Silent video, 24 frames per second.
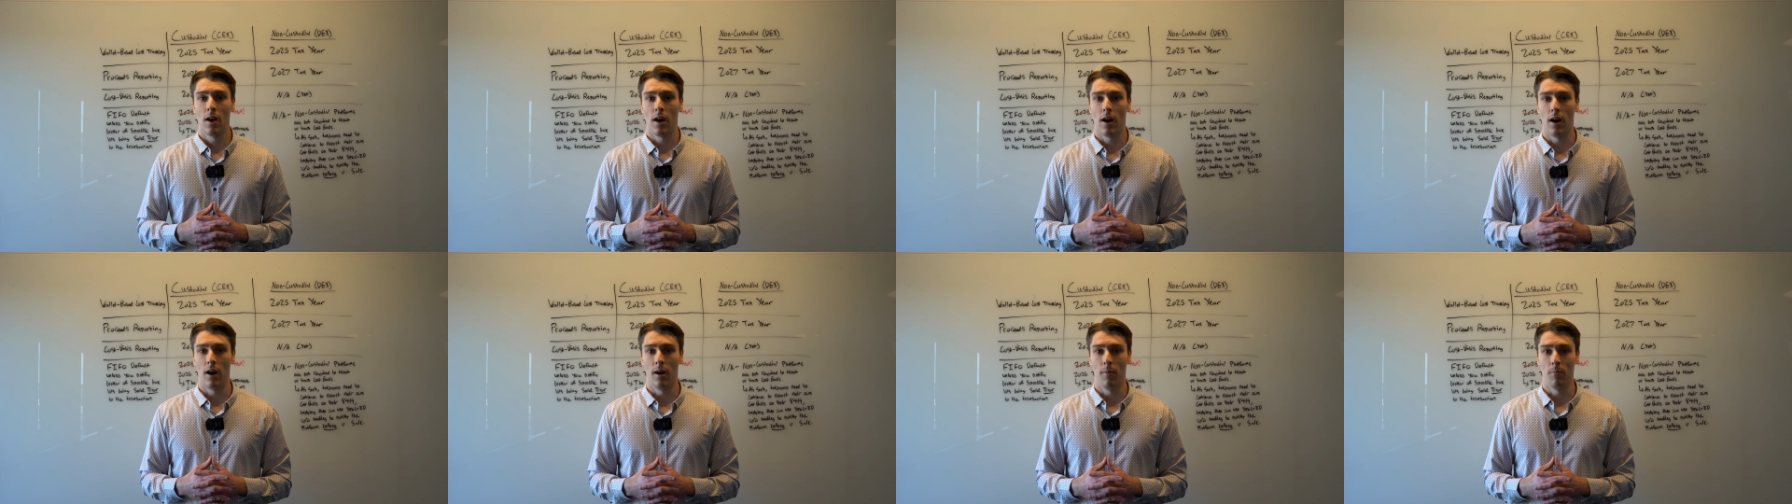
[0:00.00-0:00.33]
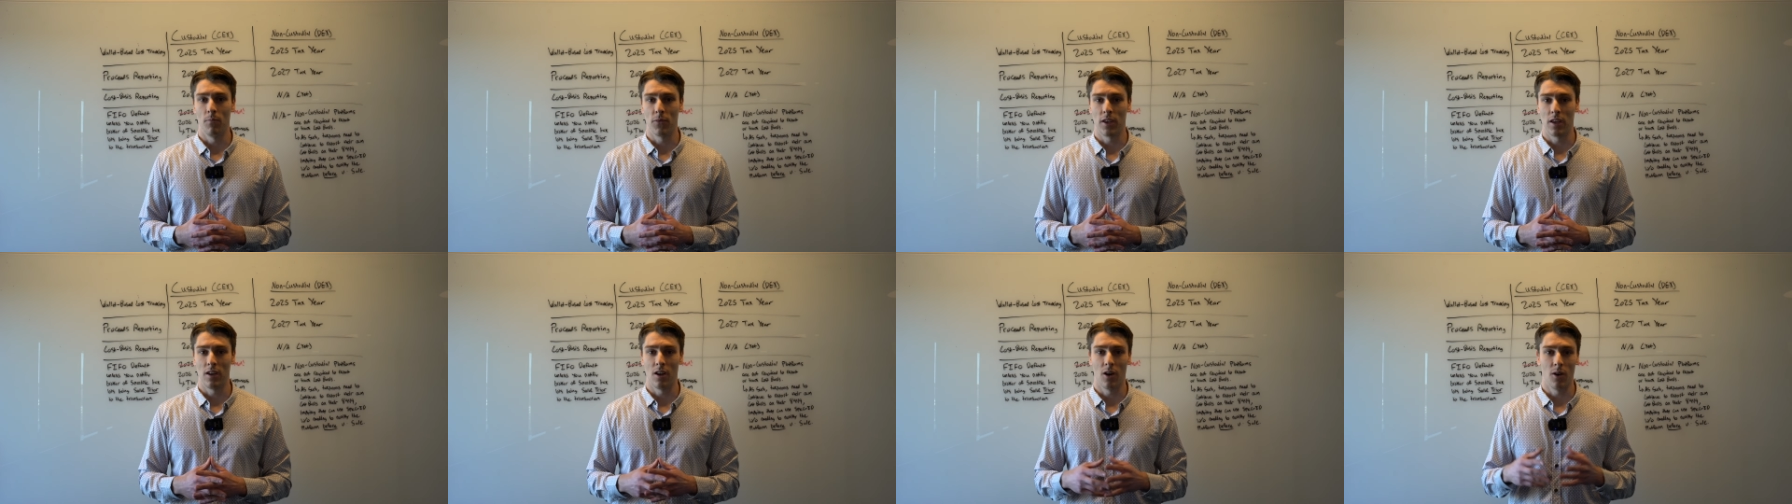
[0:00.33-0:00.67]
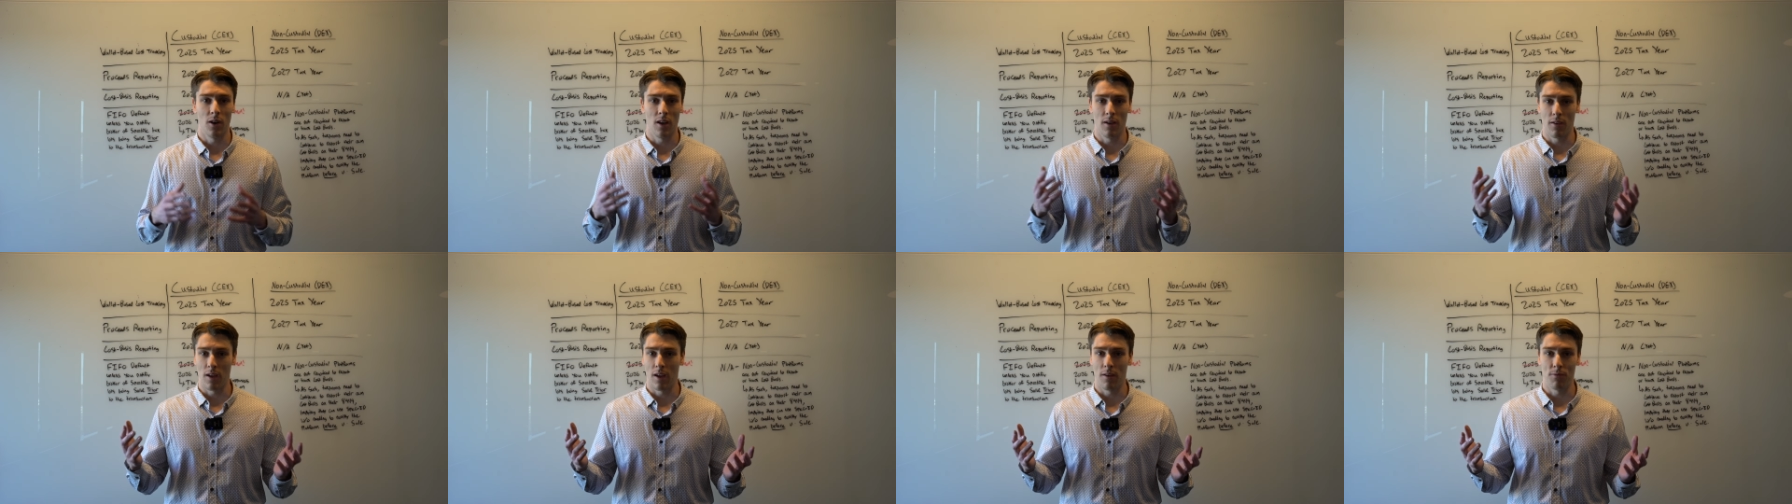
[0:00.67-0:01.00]

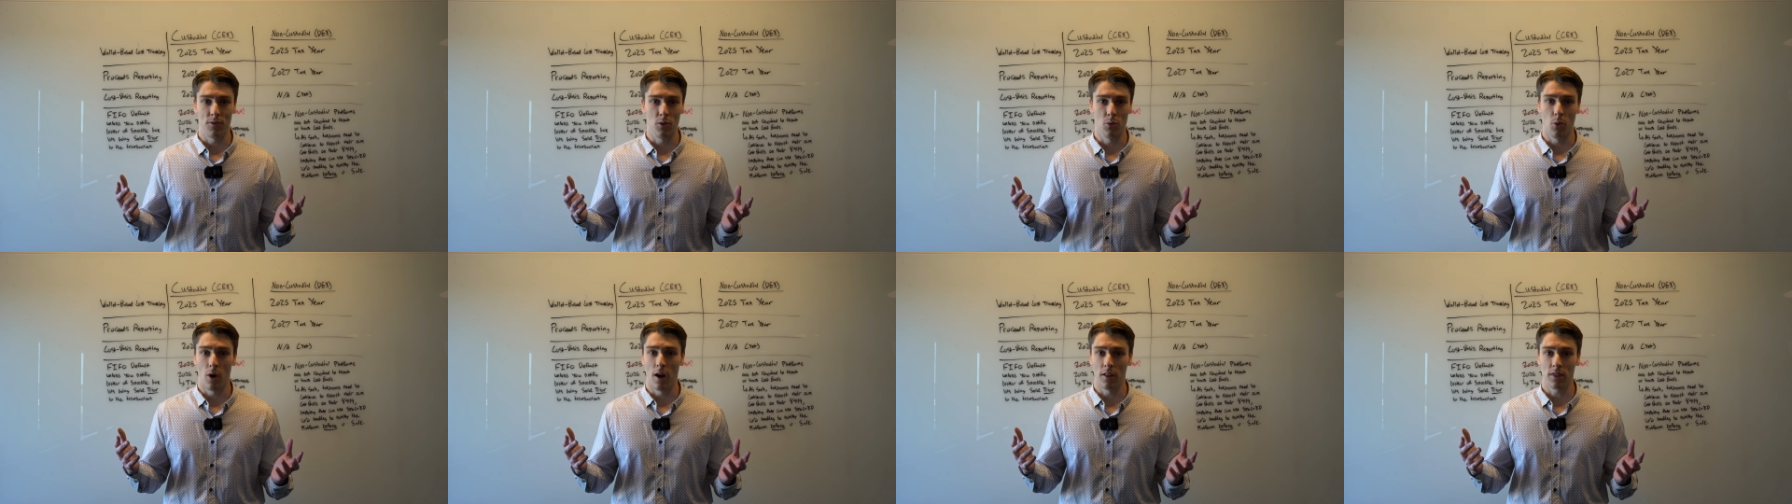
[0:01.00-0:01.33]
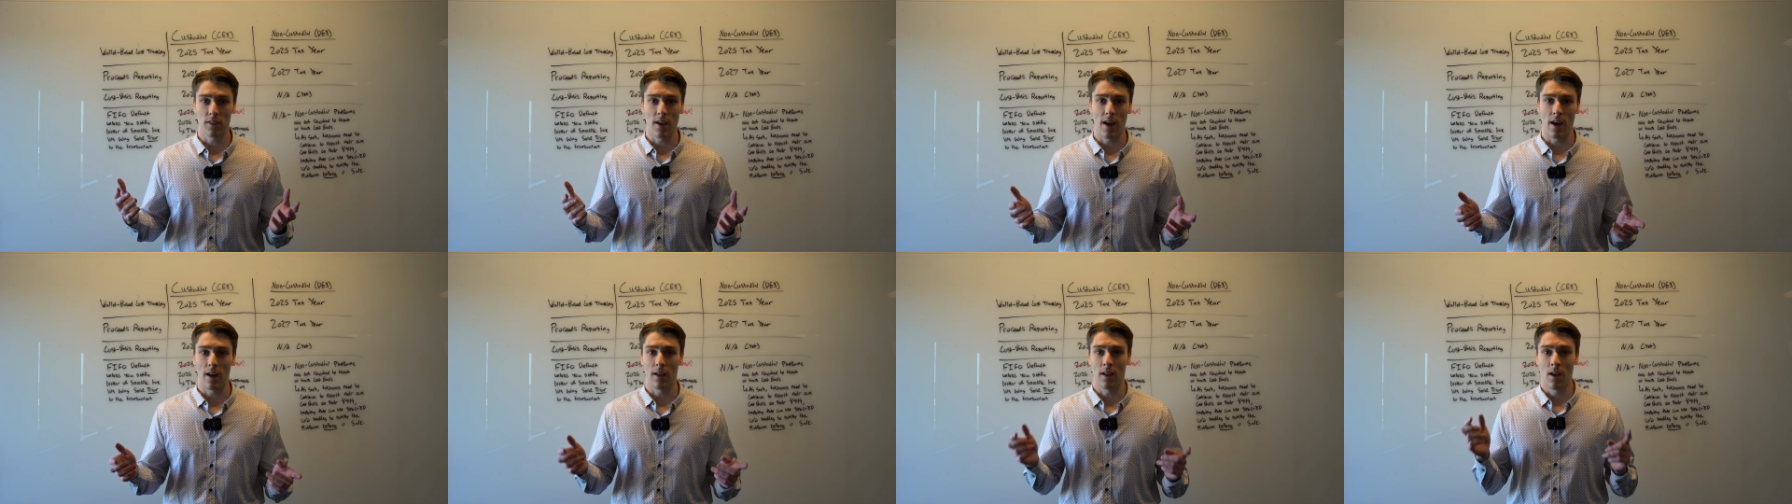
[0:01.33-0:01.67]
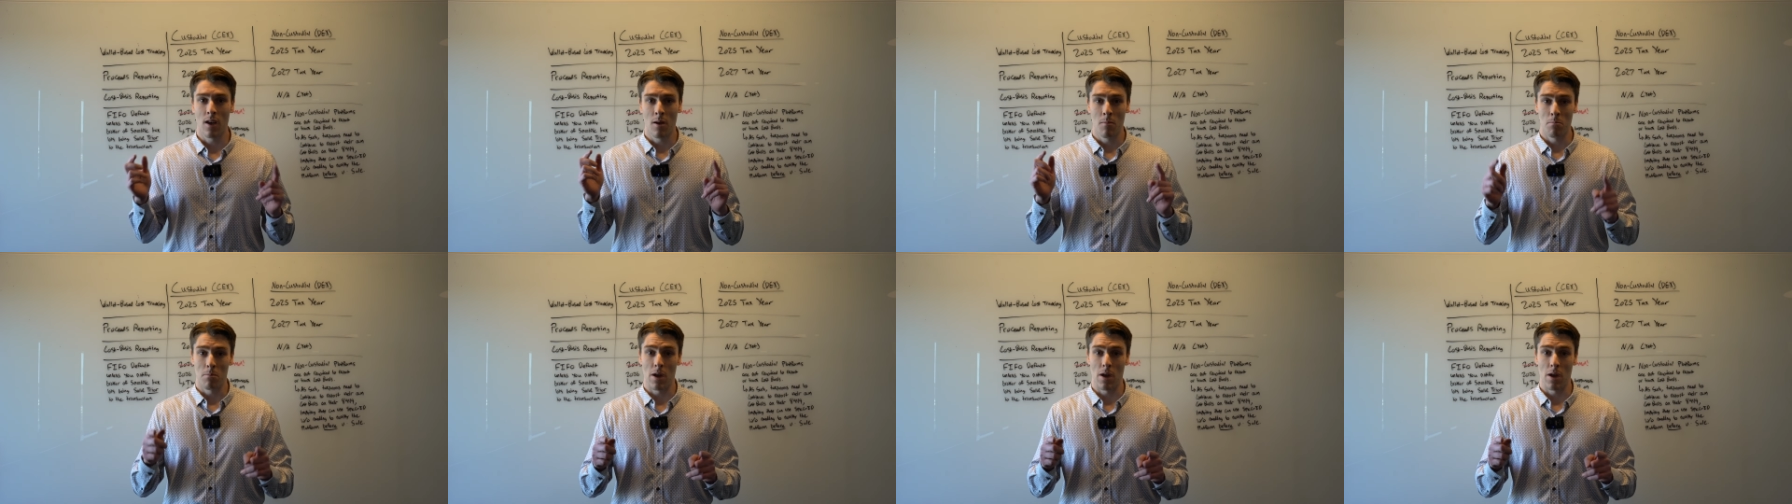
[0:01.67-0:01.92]
If you want that,